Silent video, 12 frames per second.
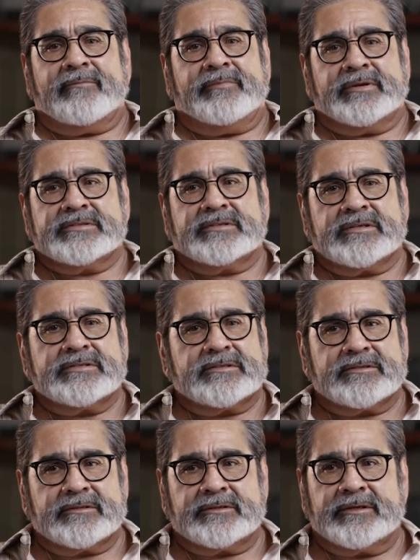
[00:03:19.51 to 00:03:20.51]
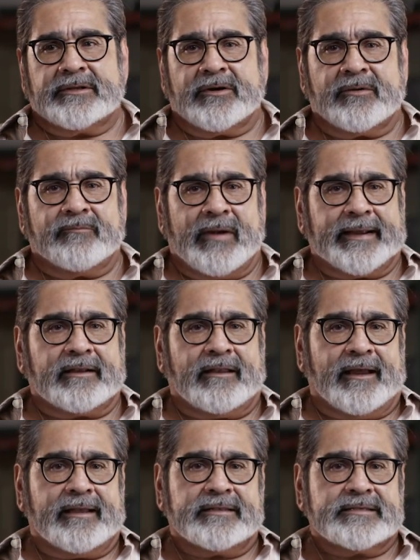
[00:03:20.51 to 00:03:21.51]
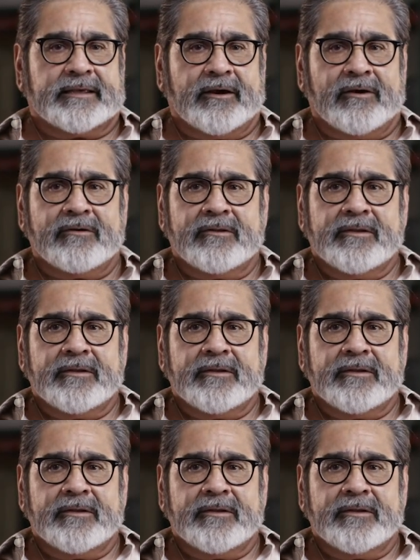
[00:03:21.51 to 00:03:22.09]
business. You know, my clientele.